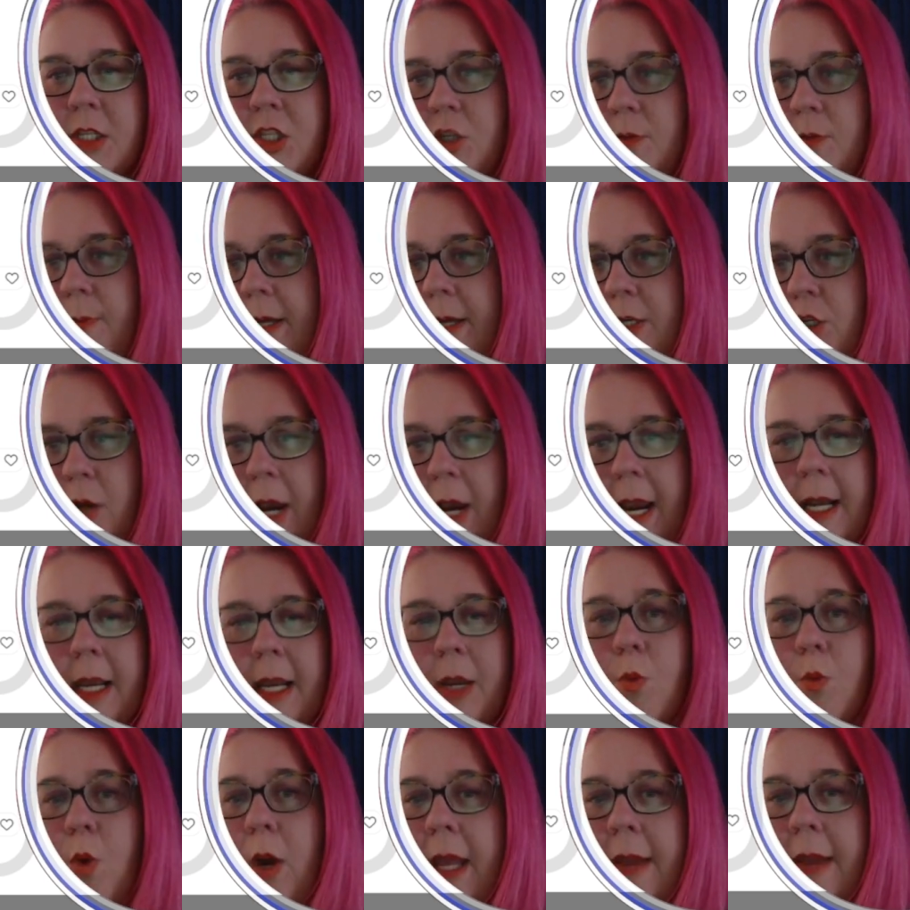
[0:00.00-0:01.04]
to my
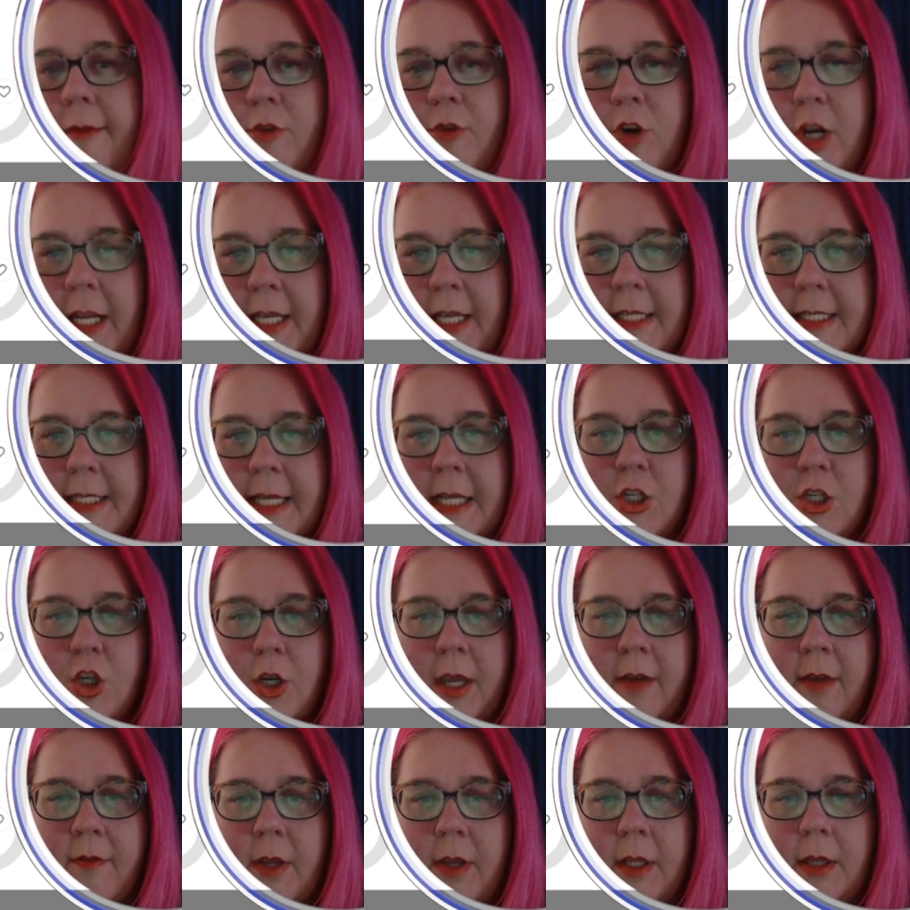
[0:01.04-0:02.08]
training, whatever it is that you're
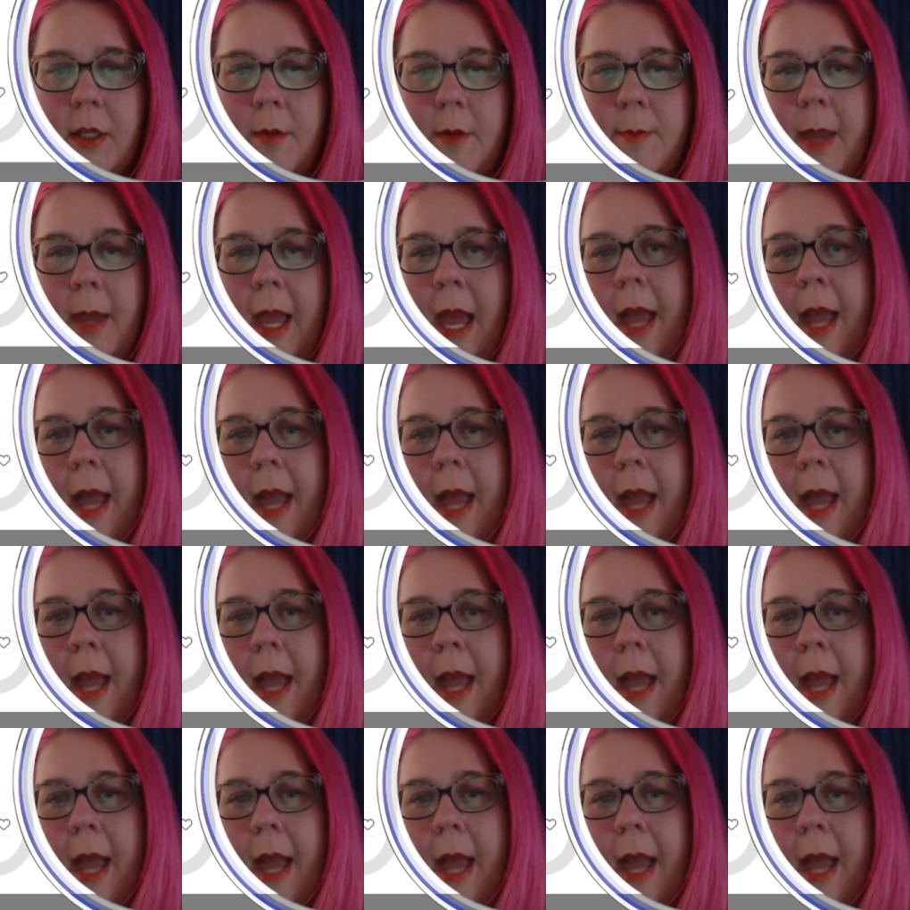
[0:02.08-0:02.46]
giving them,